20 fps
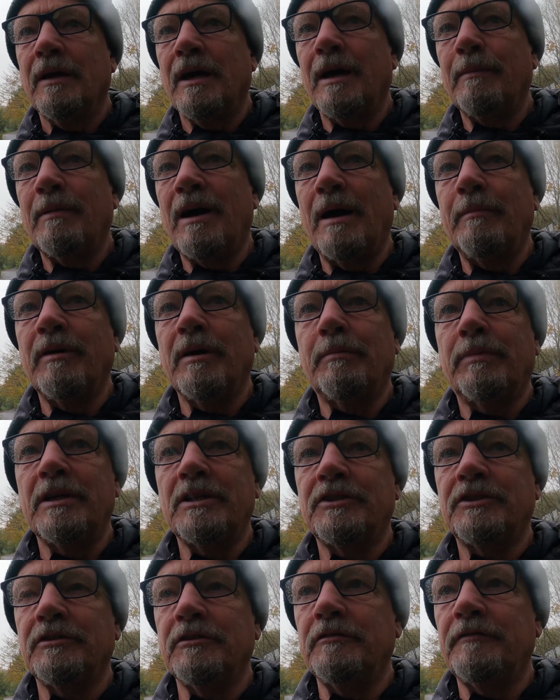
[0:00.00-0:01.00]
That might be a
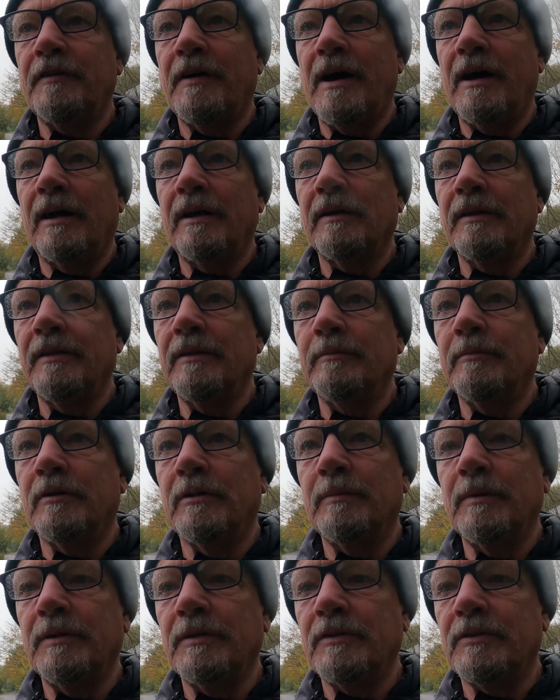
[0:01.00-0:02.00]
bridge too far at the
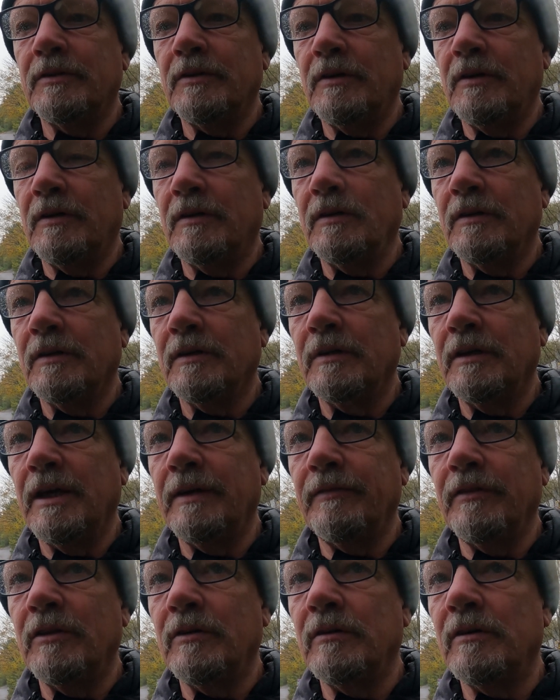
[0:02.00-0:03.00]
moment, so
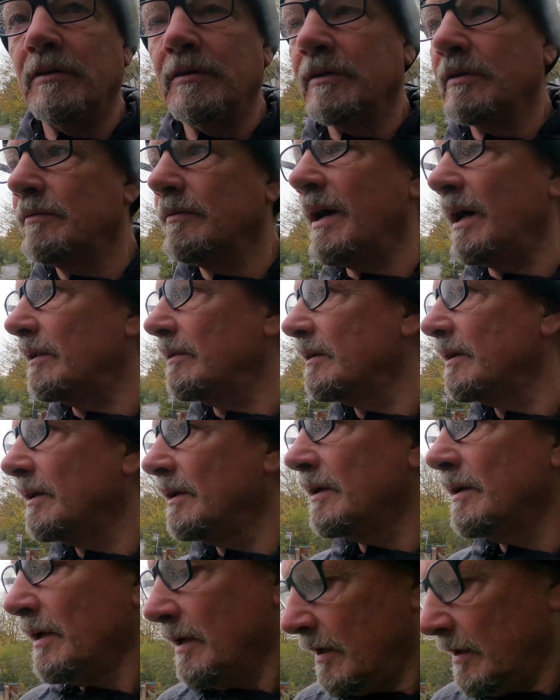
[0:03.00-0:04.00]
even though, well,
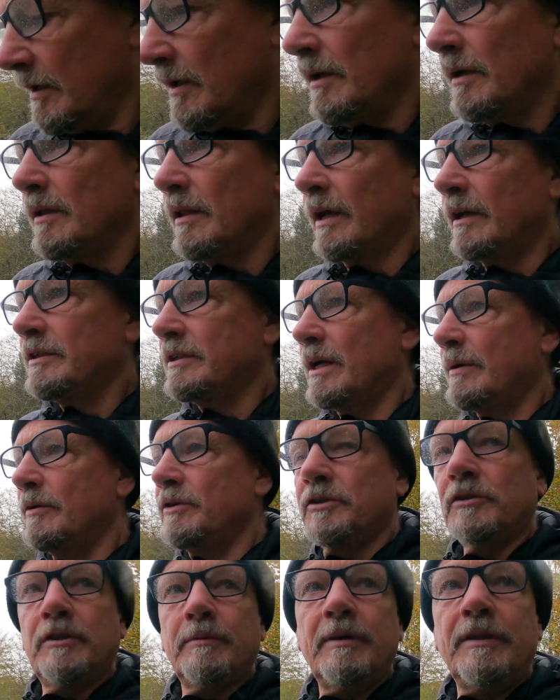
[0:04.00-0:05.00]
like I say, we
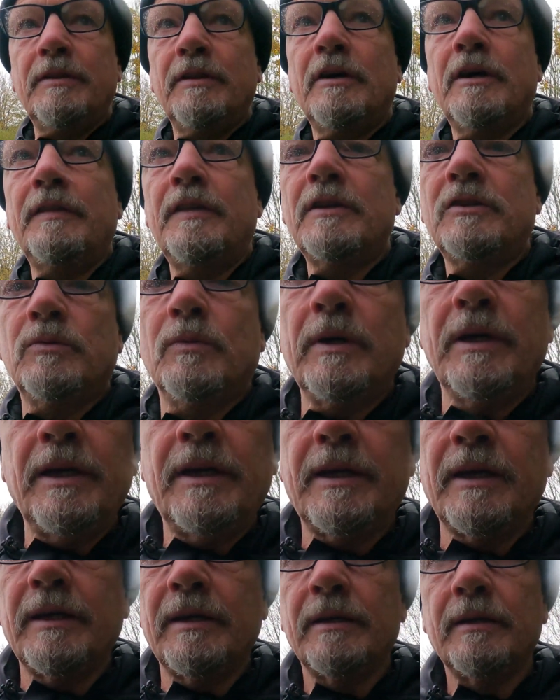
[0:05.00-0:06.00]
should have been there this
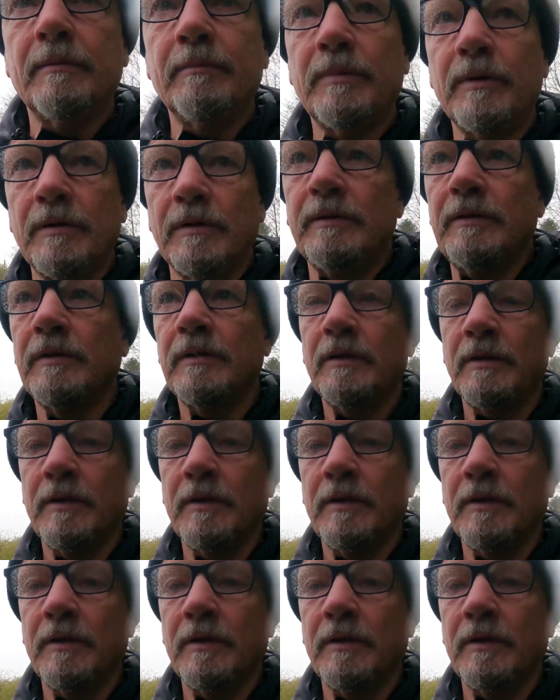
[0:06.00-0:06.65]
week, but